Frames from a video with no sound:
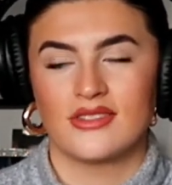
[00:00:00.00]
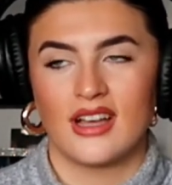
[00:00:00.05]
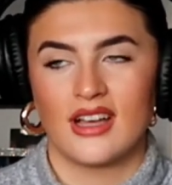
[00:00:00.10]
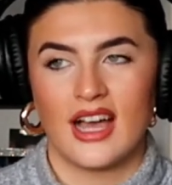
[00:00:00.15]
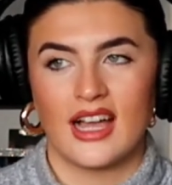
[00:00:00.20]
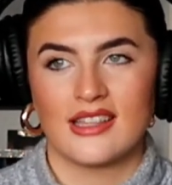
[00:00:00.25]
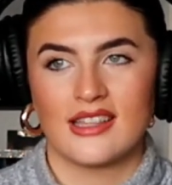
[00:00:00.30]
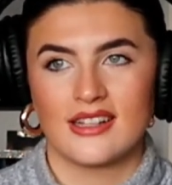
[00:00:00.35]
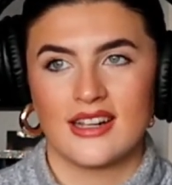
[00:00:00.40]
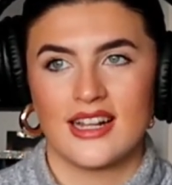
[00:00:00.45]

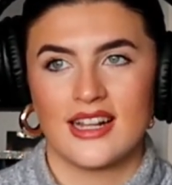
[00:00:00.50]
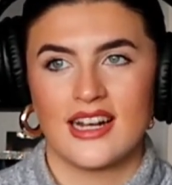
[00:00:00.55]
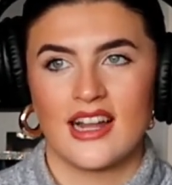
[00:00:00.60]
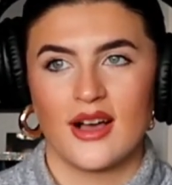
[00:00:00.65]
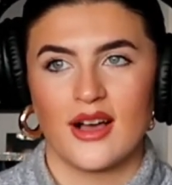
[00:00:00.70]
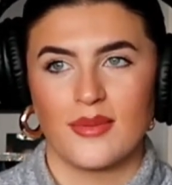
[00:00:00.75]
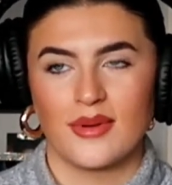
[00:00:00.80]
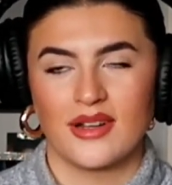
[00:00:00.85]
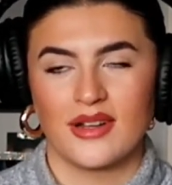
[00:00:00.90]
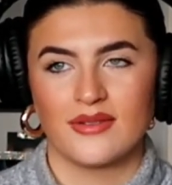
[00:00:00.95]
had to clean it
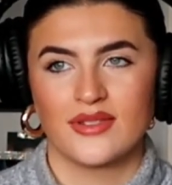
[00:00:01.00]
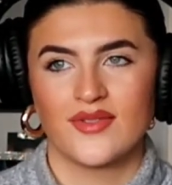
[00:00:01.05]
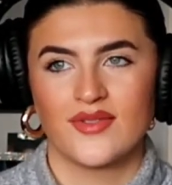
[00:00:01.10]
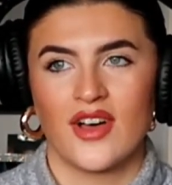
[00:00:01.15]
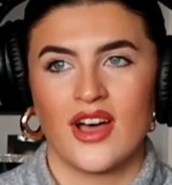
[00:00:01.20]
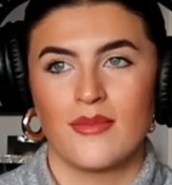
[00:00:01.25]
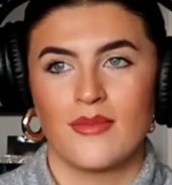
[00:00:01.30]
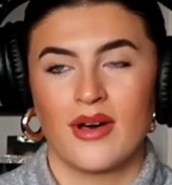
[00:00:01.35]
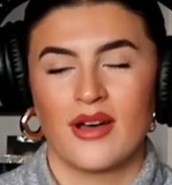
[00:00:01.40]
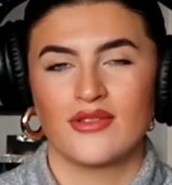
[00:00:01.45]
up and I was
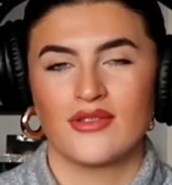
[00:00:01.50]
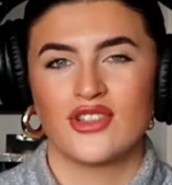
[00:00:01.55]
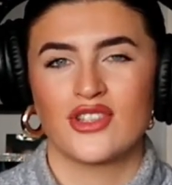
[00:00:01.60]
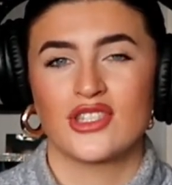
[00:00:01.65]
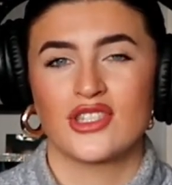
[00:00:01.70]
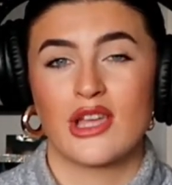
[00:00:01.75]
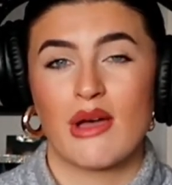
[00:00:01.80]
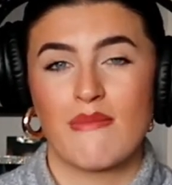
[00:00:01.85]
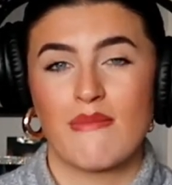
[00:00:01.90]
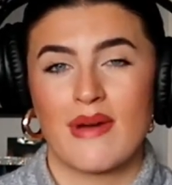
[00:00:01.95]
fine. But I was
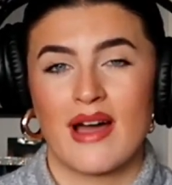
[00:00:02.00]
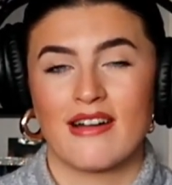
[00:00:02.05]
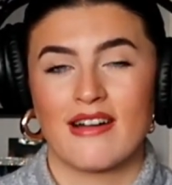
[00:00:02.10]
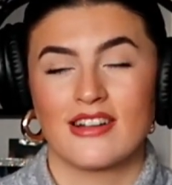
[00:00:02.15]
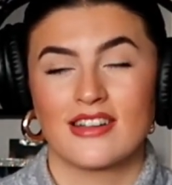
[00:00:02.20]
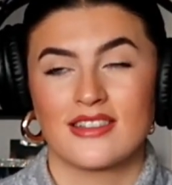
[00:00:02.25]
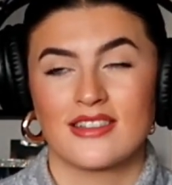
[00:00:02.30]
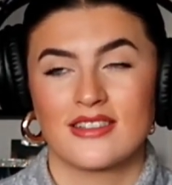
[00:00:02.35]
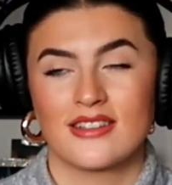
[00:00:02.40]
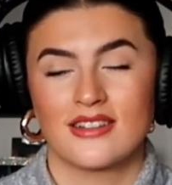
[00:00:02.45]
just so
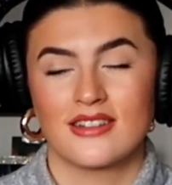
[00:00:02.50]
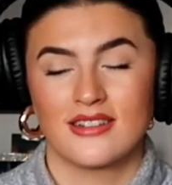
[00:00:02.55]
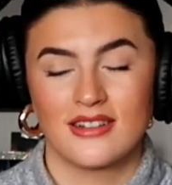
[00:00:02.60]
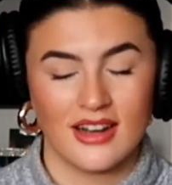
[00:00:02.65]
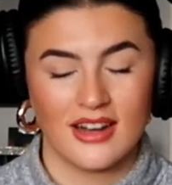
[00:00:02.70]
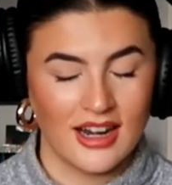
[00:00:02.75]
embarrassed.